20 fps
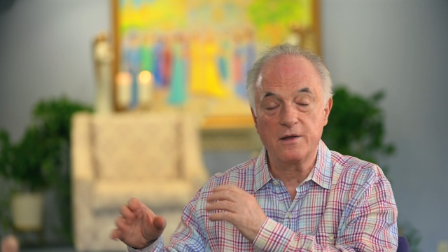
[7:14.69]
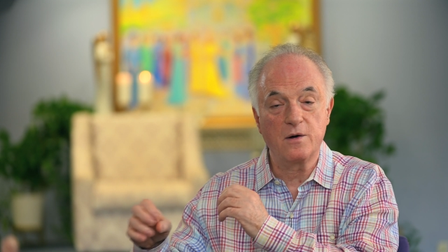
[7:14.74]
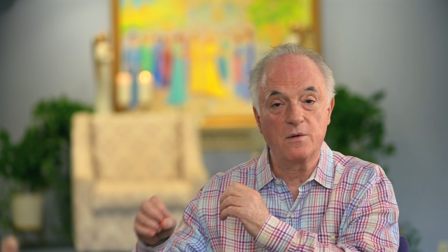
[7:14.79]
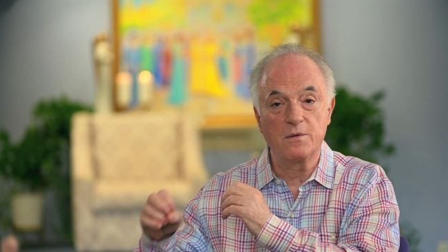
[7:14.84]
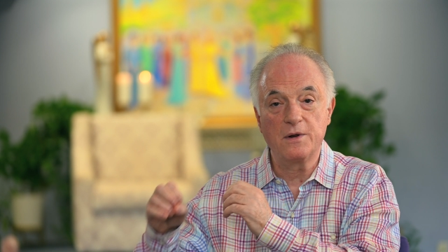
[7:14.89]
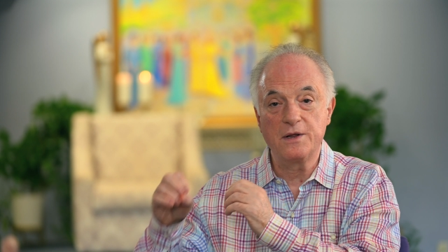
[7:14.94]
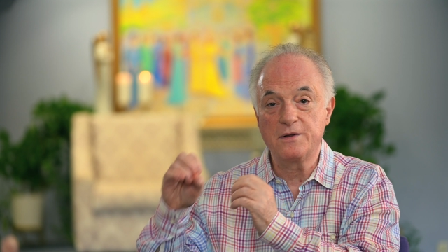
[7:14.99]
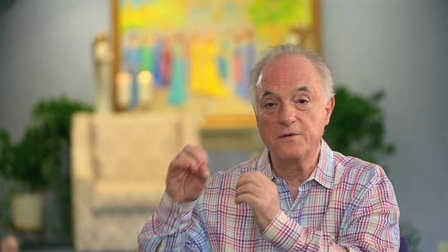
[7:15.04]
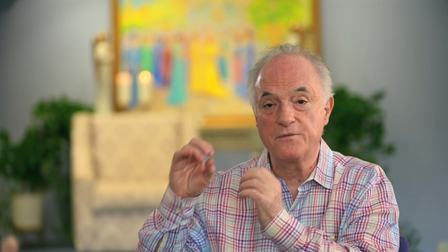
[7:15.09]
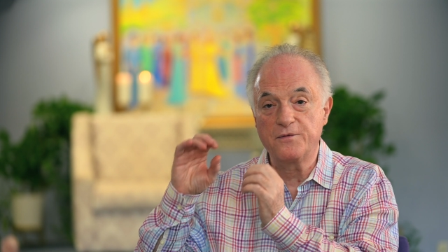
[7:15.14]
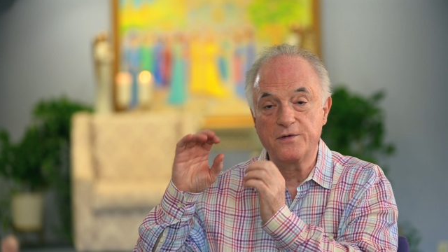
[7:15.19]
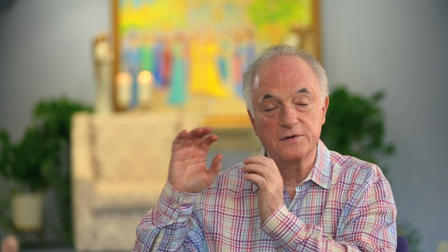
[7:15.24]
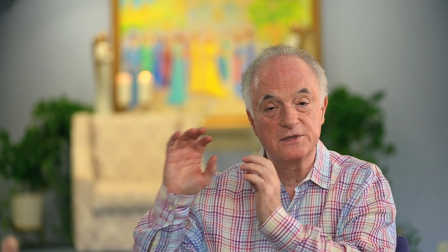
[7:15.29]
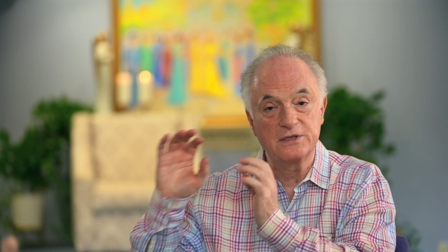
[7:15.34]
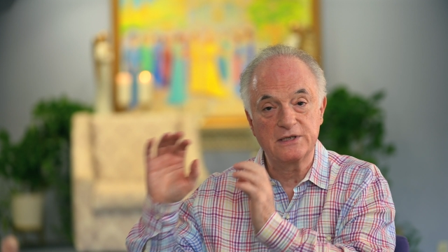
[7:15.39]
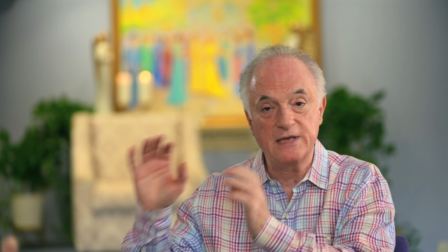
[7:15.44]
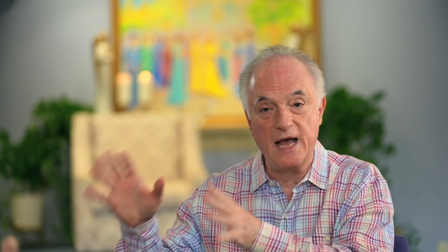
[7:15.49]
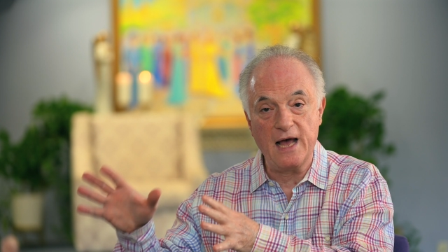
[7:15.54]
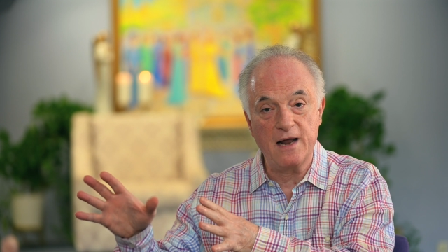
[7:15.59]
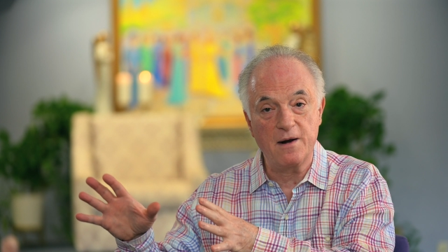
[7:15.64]
You don't need to feel
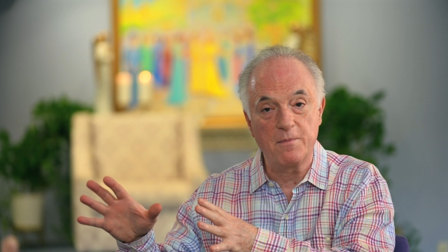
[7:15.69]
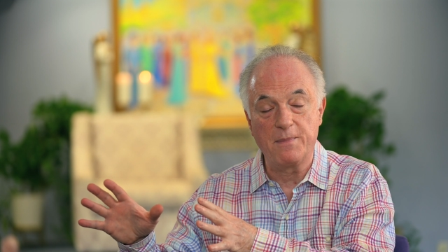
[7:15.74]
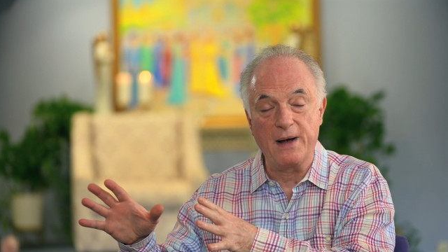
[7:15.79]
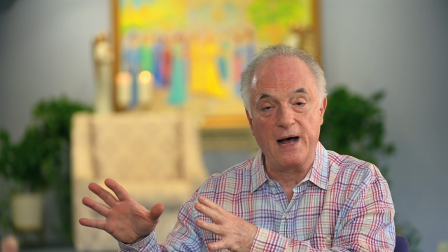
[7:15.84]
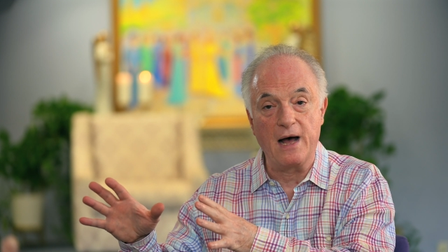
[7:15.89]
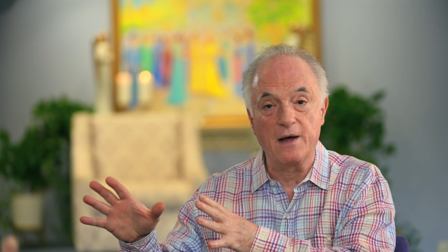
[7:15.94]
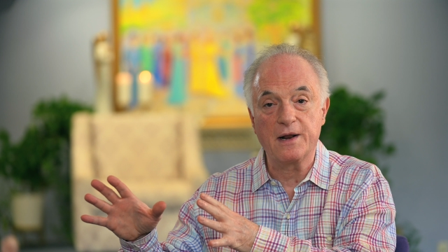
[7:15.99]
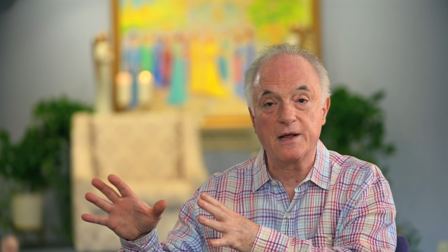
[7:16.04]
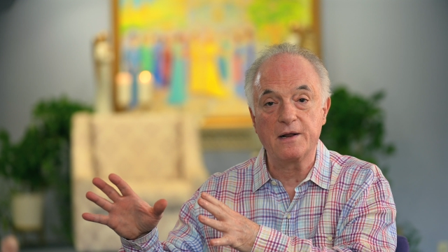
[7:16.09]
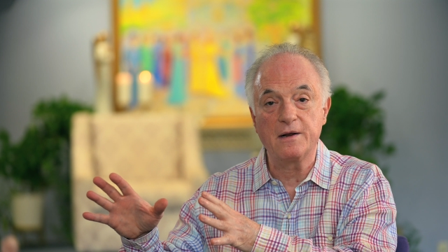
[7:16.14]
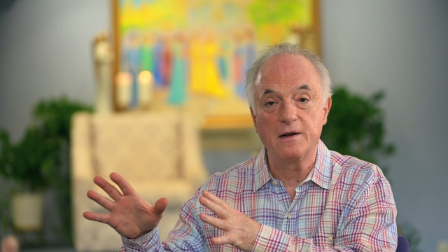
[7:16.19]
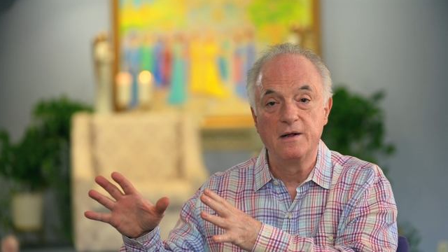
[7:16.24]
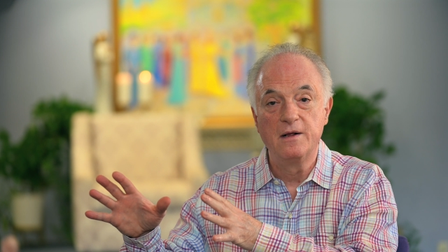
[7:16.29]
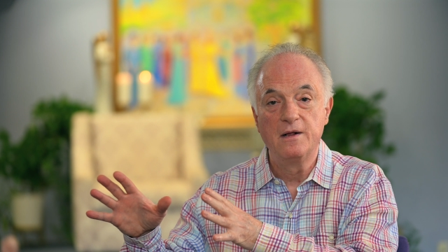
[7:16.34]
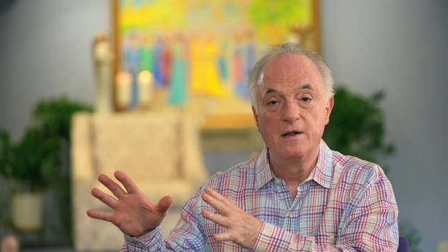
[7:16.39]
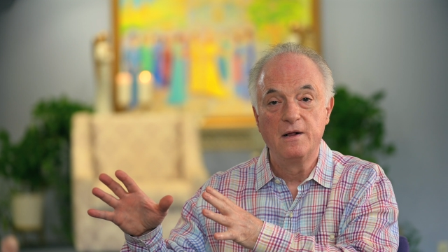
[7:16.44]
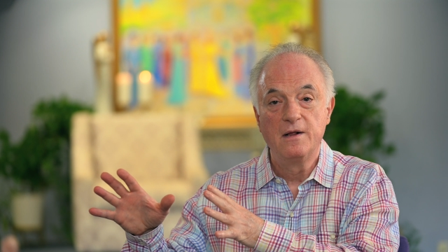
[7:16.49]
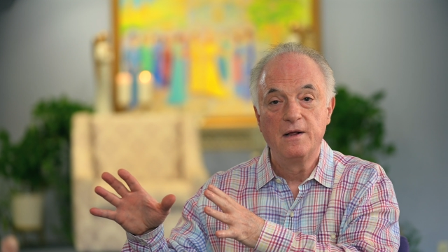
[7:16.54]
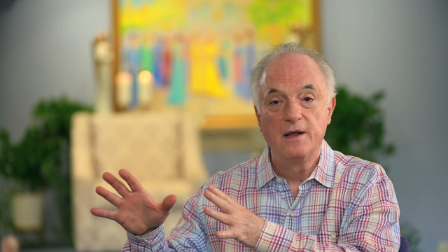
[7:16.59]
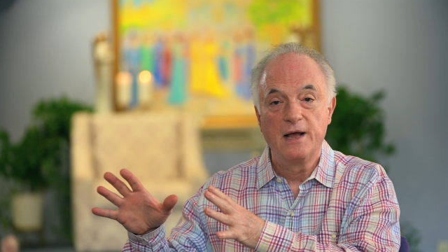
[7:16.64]
sad about it.
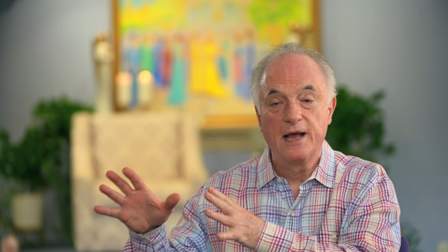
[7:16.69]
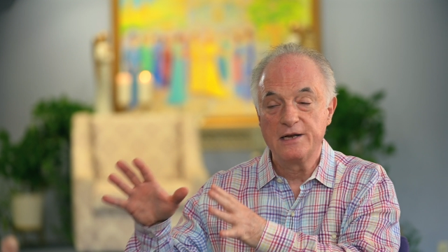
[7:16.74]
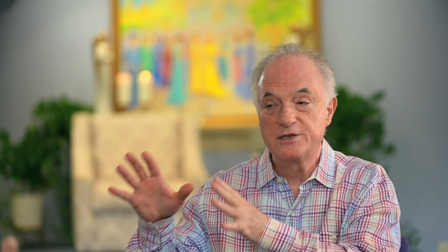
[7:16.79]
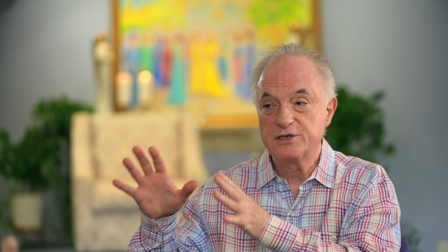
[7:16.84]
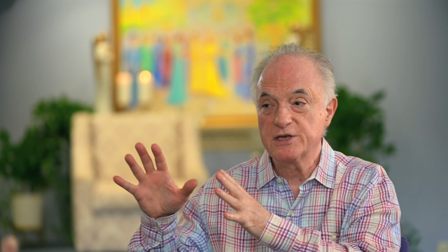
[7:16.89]
It